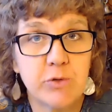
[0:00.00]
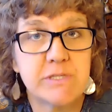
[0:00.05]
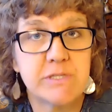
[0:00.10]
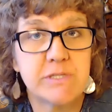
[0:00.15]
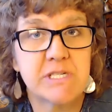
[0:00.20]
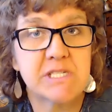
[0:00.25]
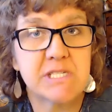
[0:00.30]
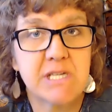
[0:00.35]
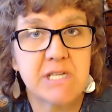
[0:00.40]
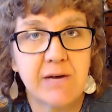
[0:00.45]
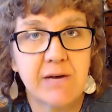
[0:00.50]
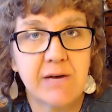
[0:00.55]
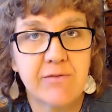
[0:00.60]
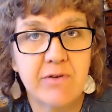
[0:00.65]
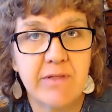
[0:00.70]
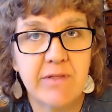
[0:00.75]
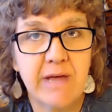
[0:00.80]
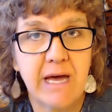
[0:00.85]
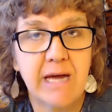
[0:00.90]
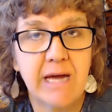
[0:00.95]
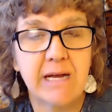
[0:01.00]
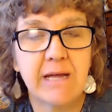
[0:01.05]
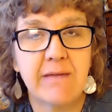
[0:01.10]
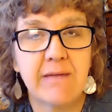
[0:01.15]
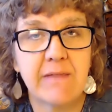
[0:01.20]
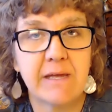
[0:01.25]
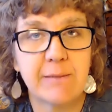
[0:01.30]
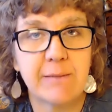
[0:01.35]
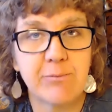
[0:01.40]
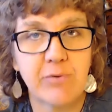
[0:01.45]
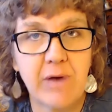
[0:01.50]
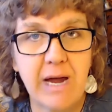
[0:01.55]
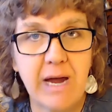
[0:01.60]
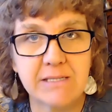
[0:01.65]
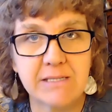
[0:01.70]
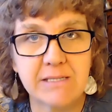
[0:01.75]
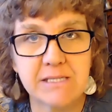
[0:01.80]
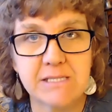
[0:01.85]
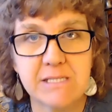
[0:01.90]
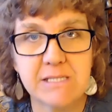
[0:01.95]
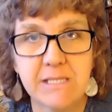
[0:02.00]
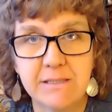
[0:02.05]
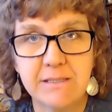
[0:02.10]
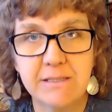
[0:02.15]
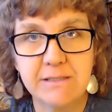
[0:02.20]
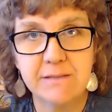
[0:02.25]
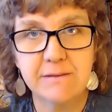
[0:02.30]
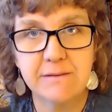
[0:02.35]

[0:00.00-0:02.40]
discover that and then practice it.